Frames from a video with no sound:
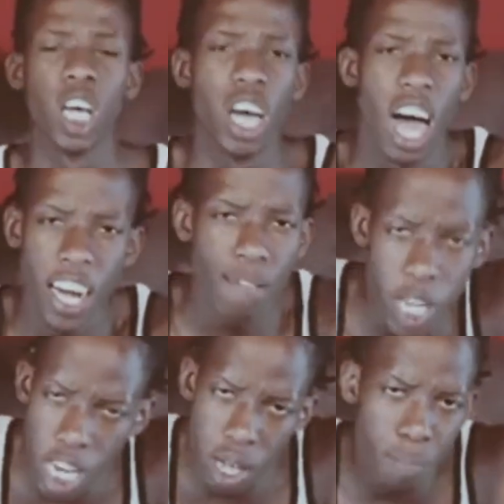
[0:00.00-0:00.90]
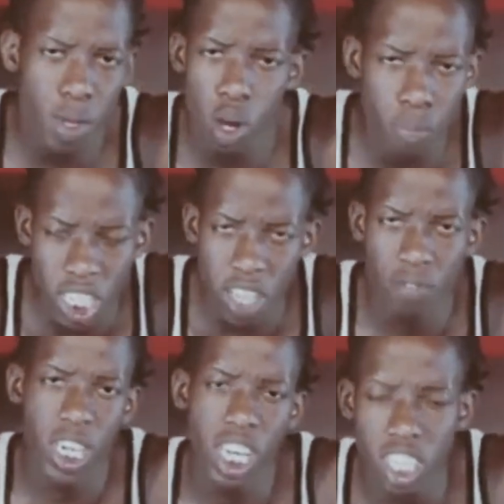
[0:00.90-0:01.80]
the mixtape,
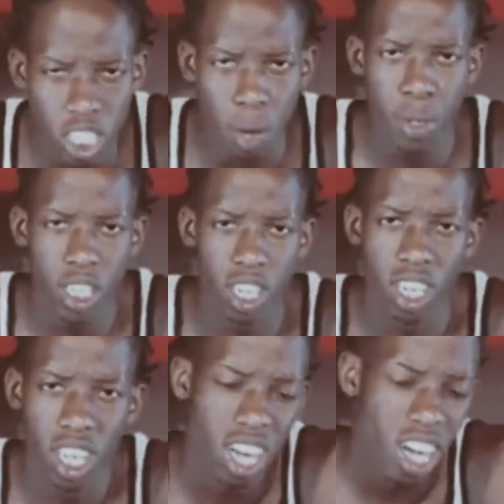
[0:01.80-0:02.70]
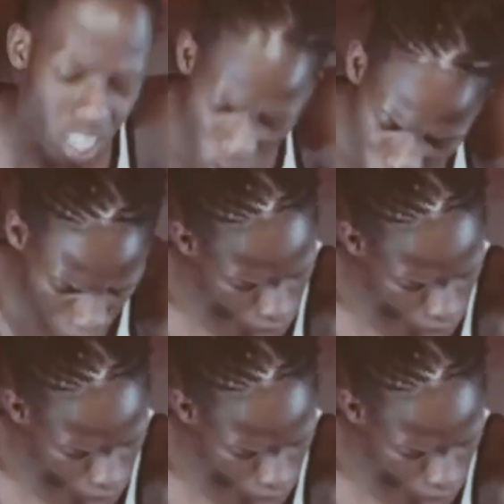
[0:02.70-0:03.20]
which is now on